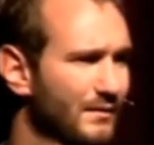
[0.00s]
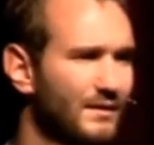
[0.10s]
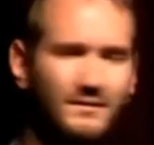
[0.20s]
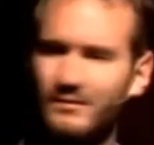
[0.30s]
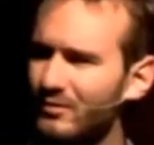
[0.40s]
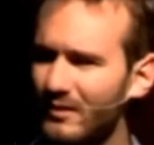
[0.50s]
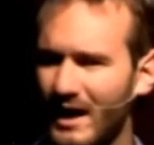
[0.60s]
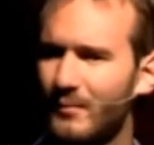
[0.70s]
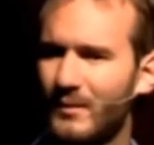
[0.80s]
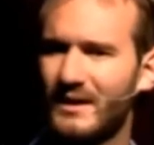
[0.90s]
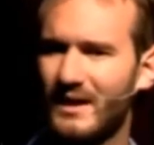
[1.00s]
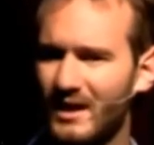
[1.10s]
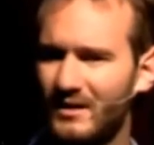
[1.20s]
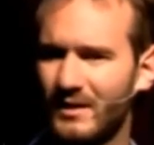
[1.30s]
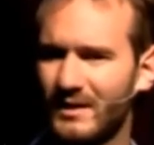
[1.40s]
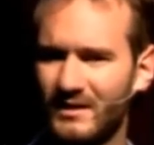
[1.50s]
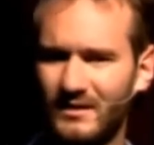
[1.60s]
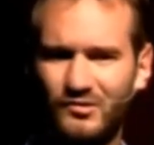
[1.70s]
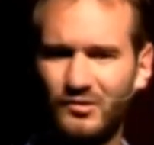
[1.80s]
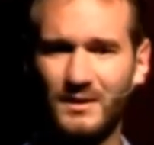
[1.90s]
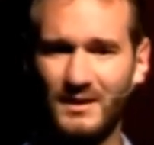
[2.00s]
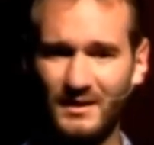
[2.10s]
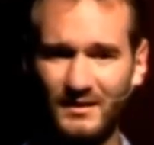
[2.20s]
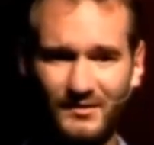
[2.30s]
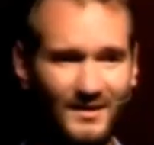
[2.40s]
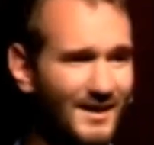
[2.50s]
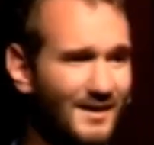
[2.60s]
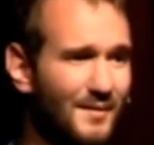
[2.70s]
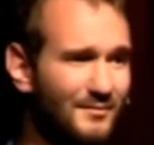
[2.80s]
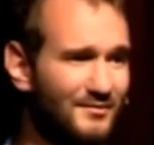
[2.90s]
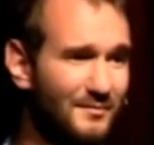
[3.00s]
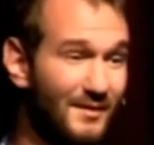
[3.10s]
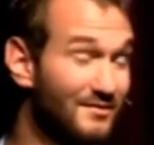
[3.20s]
And, you know, how am I going to hug my kids? So many kids, they come up to me.